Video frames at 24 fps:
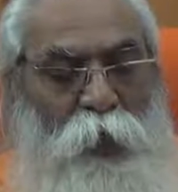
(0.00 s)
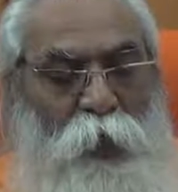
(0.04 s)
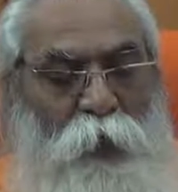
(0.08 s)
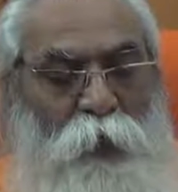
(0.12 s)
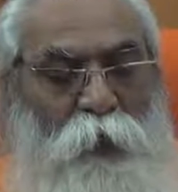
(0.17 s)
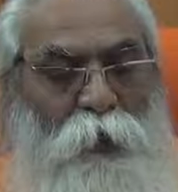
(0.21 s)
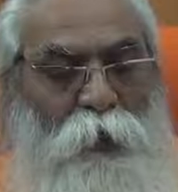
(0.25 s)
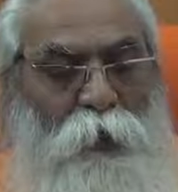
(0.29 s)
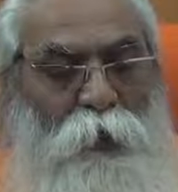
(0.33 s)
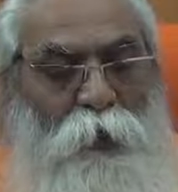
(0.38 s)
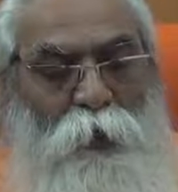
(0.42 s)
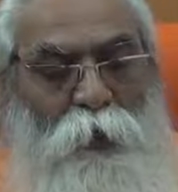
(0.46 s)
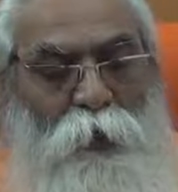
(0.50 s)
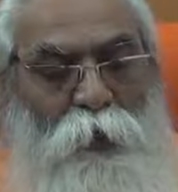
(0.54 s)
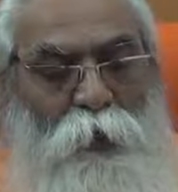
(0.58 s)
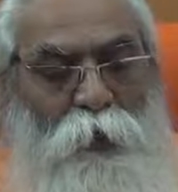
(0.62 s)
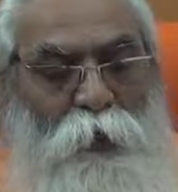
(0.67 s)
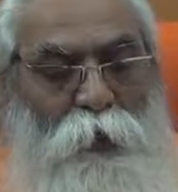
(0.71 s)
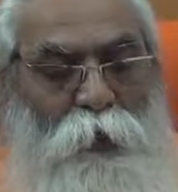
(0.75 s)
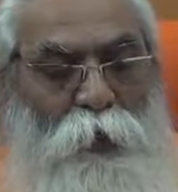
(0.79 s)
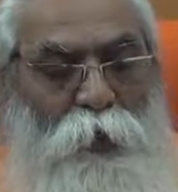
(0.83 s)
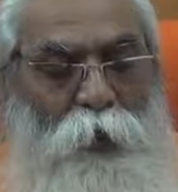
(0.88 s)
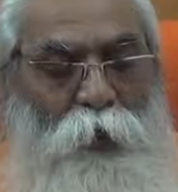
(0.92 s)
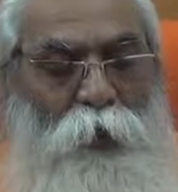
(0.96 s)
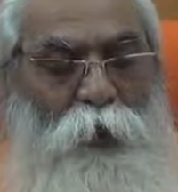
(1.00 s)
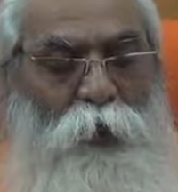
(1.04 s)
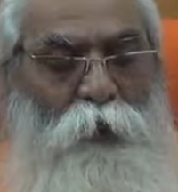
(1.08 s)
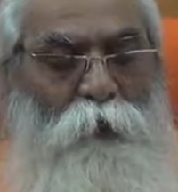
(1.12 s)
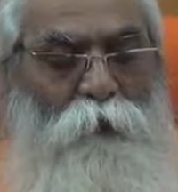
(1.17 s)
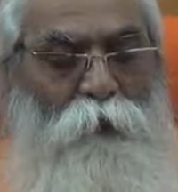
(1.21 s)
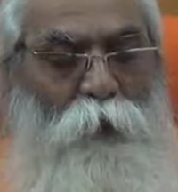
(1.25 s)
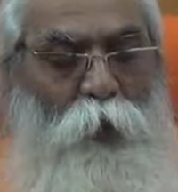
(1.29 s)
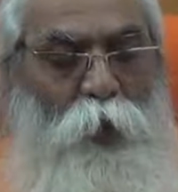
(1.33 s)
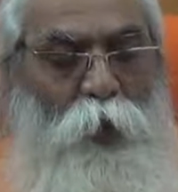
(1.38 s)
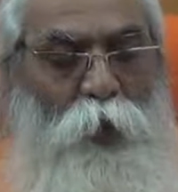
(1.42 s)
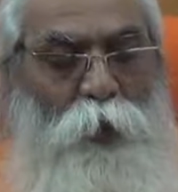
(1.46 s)
are
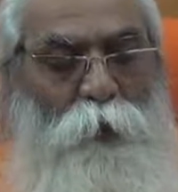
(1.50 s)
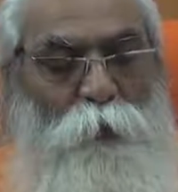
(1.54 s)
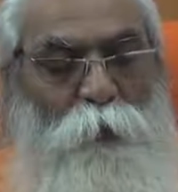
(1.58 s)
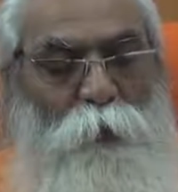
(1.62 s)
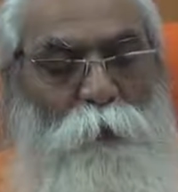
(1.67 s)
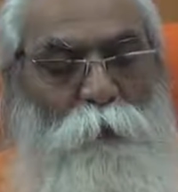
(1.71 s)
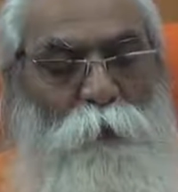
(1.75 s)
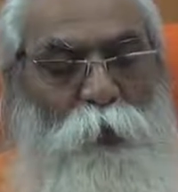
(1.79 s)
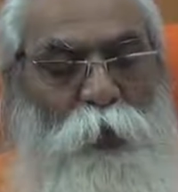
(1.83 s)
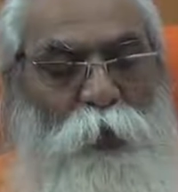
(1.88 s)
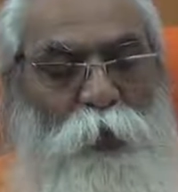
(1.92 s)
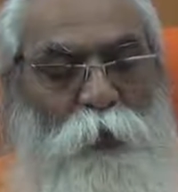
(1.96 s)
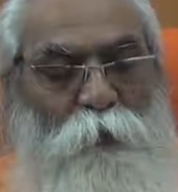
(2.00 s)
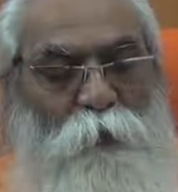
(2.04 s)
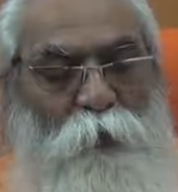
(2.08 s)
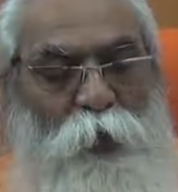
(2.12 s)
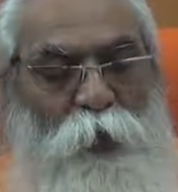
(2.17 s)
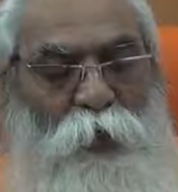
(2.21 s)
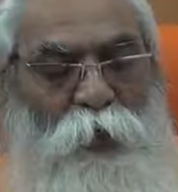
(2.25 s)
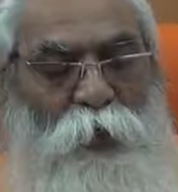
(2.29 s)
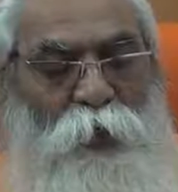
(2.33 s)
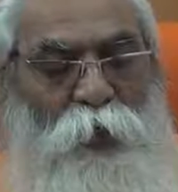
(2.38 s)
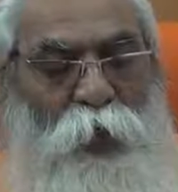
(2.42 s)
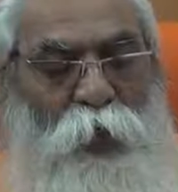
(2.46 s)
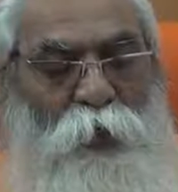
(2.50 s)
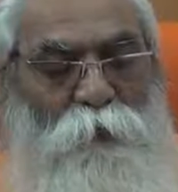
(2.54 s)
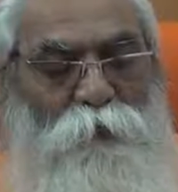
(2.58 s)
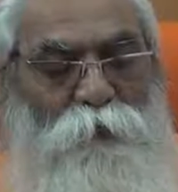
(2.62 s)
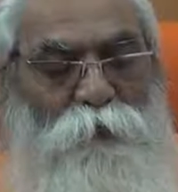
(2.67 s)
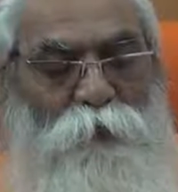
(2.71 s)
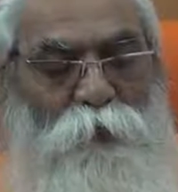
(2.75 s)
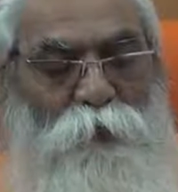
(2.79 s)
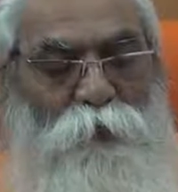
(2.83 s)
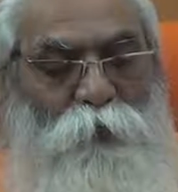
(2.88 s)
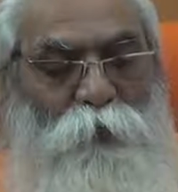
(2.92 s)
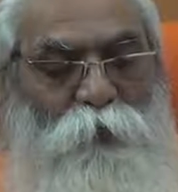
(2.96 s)
involved many
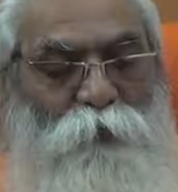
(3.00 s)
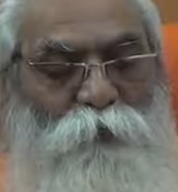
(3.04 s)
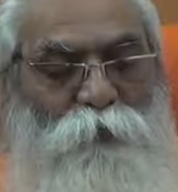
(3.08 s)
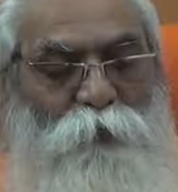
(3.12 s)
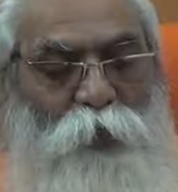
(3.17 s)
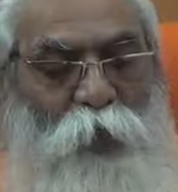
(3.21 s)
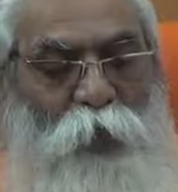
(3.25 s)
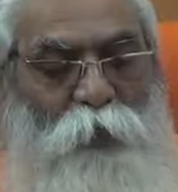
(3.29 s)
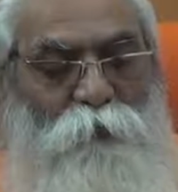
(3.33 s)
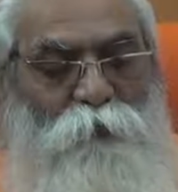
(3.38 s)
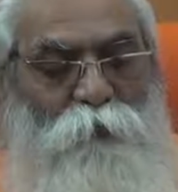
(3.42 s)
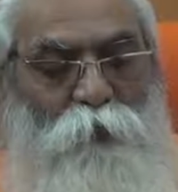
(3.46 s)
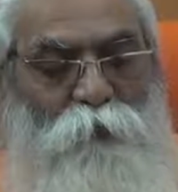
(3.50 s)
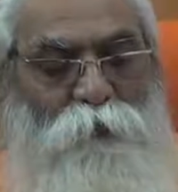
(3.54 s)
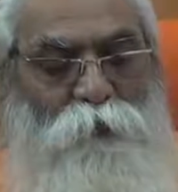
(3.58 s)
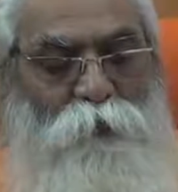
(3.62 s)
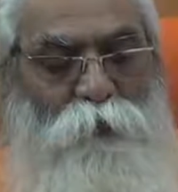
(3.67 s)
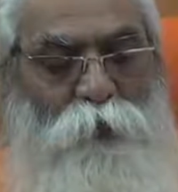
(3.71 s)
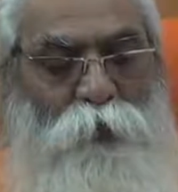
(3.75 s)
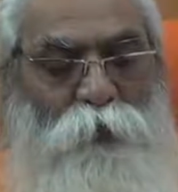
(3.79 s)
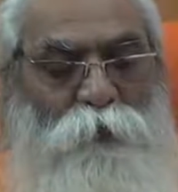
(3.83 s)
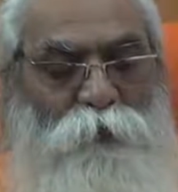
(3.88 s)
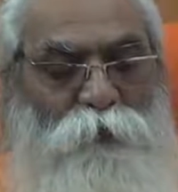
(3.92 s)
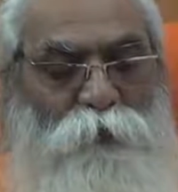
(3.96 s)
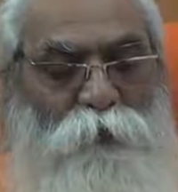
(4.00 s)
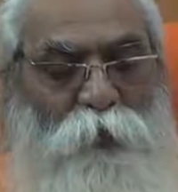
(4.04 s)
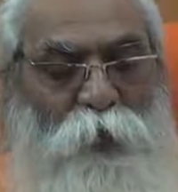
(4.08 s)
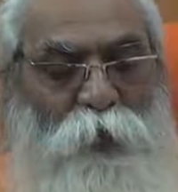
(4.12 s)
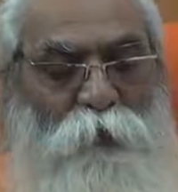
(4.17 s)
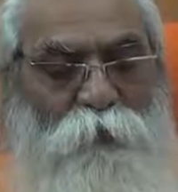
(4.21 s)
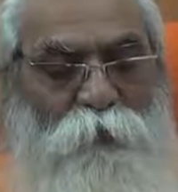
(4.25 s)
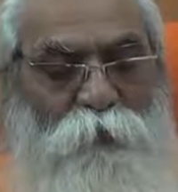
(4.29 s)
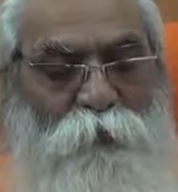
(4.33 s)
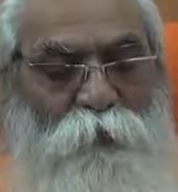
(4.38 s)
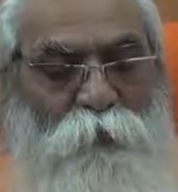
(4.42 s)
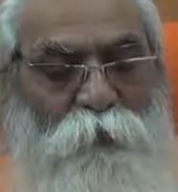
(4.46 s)
lives in this type of
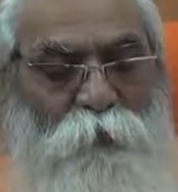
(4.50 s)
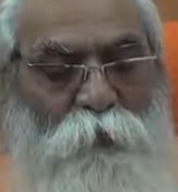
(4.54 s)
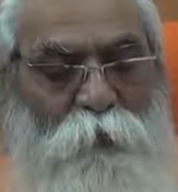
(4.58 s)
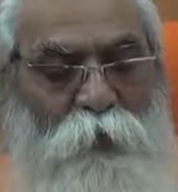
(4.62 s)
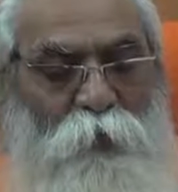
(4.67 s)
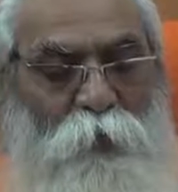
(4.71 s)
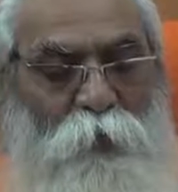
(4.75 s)
foolishness,